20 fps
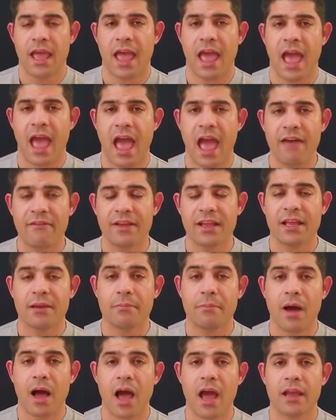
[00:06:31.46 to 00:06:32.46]
having
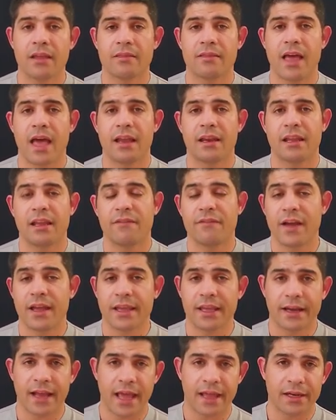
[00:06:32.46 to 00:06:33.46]
in mind that if I
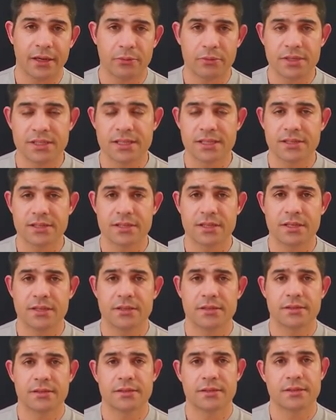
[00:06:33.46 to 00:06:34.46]
get any
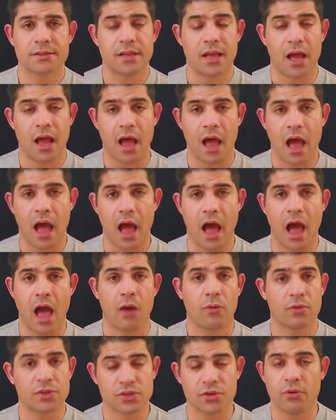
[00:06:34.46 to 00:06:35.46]
resistance,
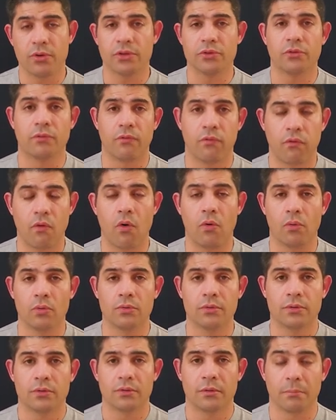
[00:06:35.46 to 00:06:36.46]
I was going to
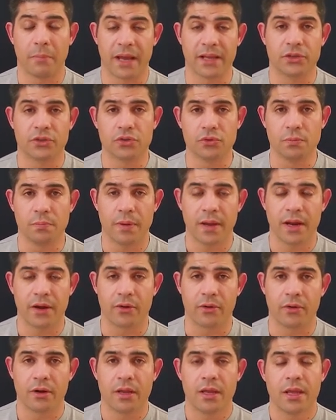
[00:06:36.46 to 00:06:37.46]
fold my two
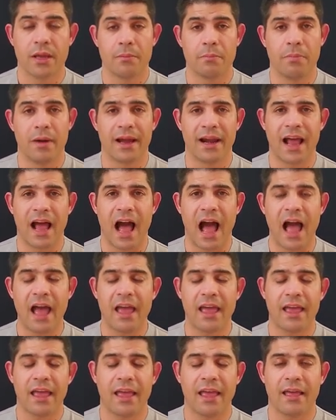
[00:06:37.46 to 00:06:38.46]
pair, but
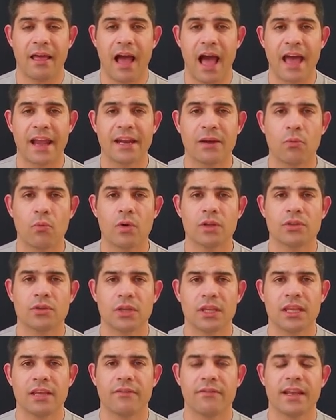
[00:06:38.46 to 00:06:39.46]
I didn't want
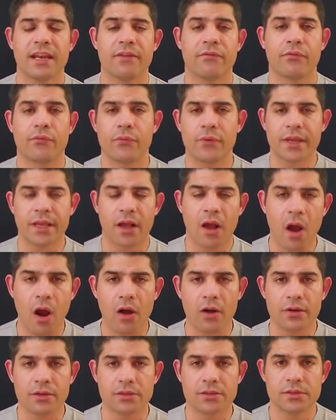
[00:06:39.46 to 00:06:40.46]
to give any free
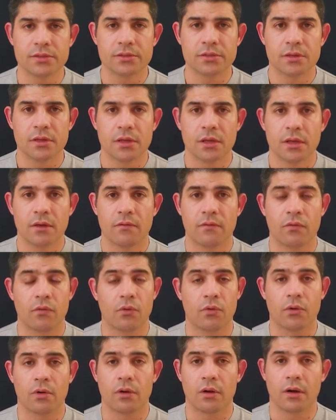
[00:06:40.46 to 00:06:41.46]
cards
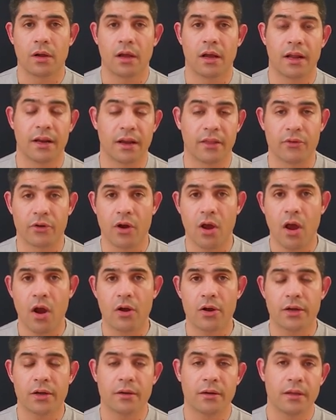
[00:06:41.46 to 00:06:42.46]
for another
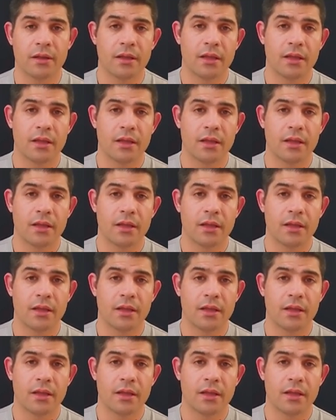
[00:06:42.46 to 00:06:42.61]
heart.